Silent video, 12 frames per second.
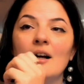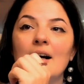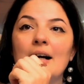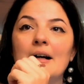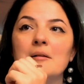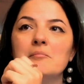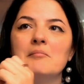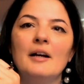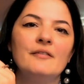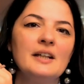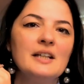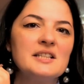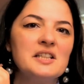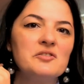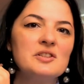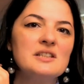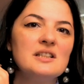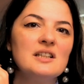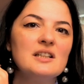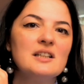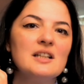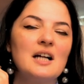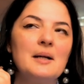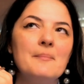Um, I think it's interesting.
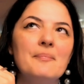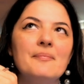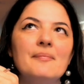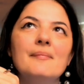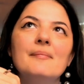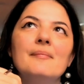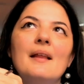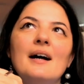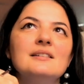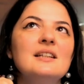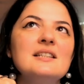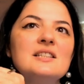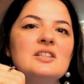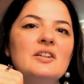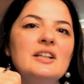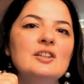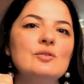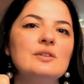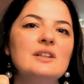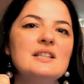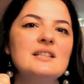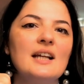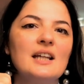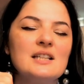I'm not necessarily into this
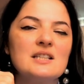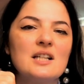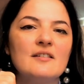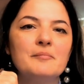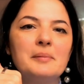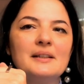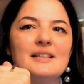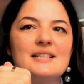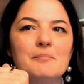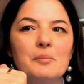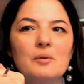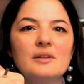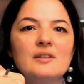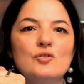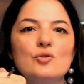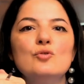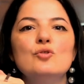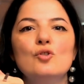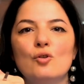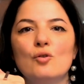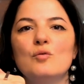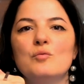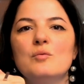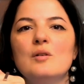techie stuff, but it's important to
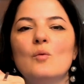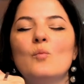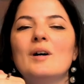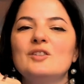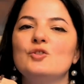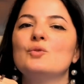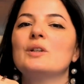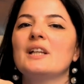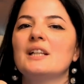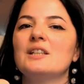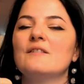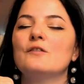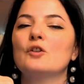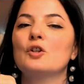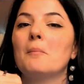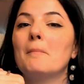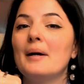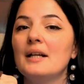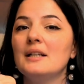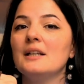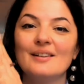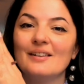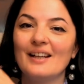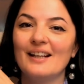know what you are getting for your money.
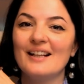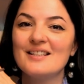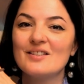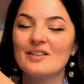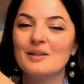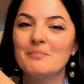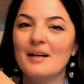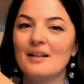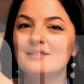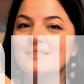Okay, let's talk about